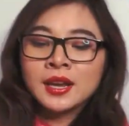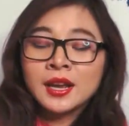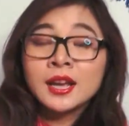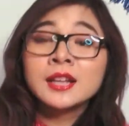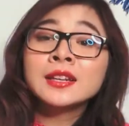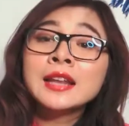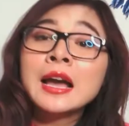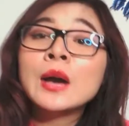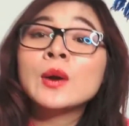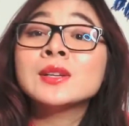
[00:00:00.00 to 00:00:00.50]
and
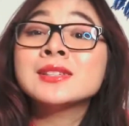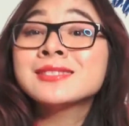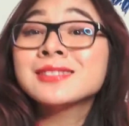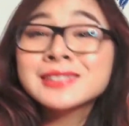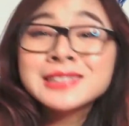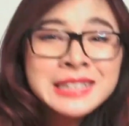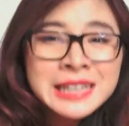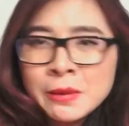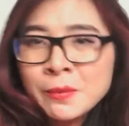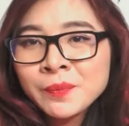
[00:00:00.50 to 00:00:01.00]
now it's a
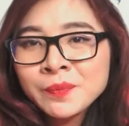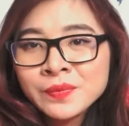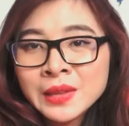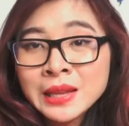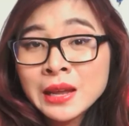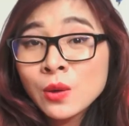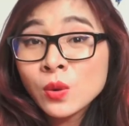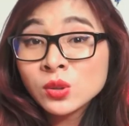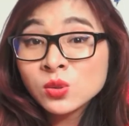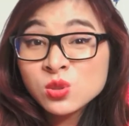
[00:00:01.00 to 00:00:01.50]
tip that
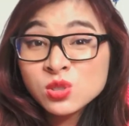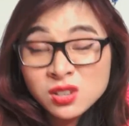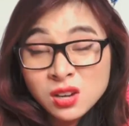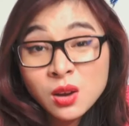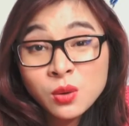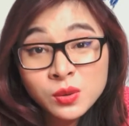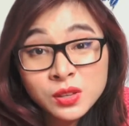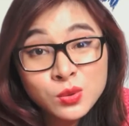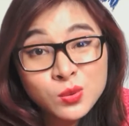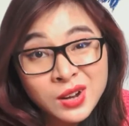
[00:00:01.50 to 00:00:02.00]
I want to share
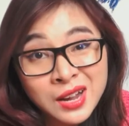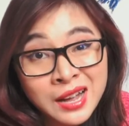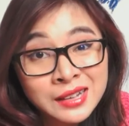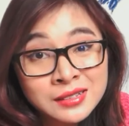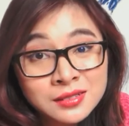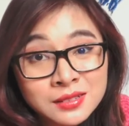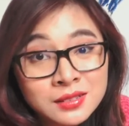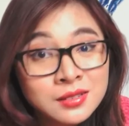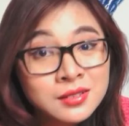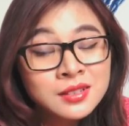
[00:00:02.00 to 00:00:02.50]
with you
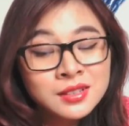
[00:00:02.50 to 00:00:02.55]
guys.